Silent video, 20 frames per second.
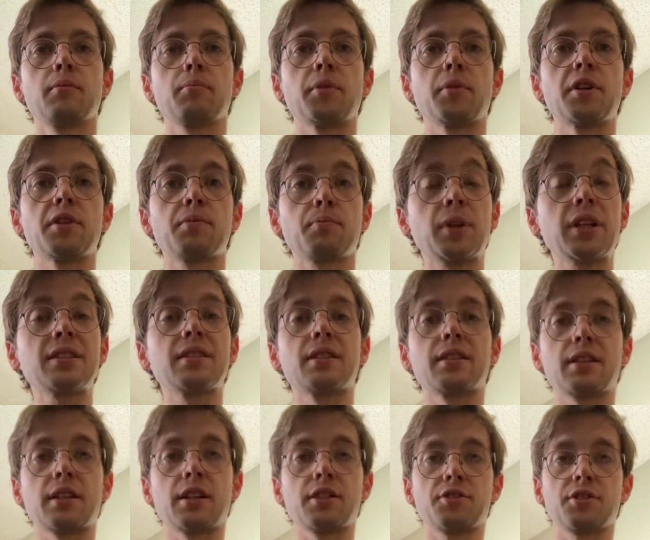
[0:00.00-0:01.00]
it's pleasant
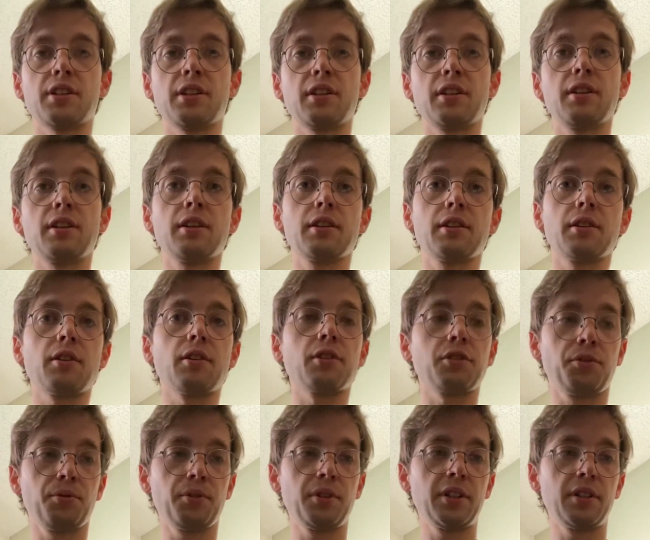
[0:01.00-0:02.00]
tension. It all
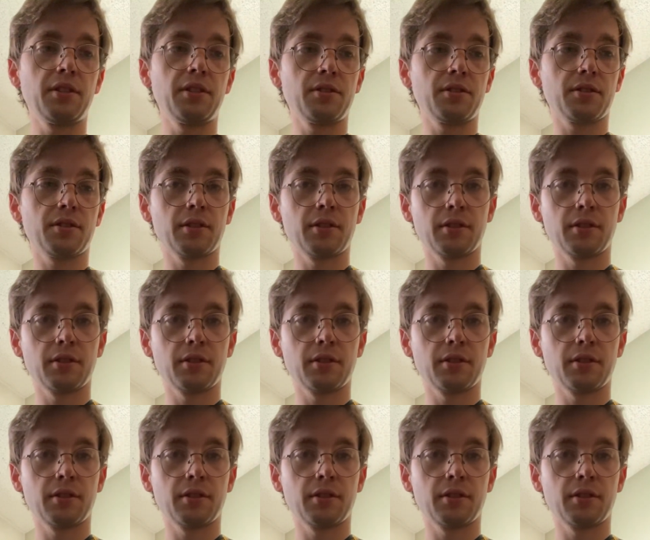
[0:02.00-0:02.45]
agrees.